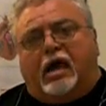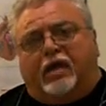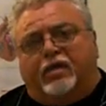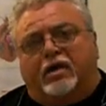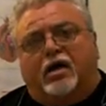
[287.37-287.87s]

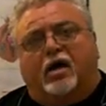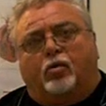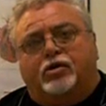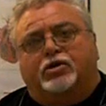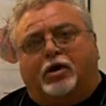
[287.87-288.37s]
and then
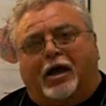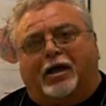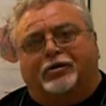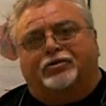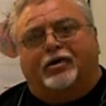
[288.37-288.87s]
not washing your
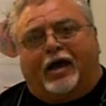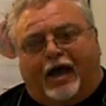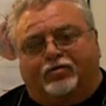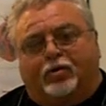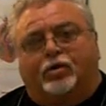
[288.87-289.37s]
hands
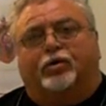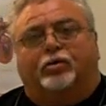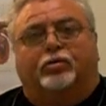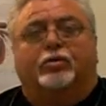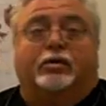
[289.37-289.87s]
after
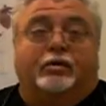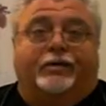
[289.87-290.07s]
you,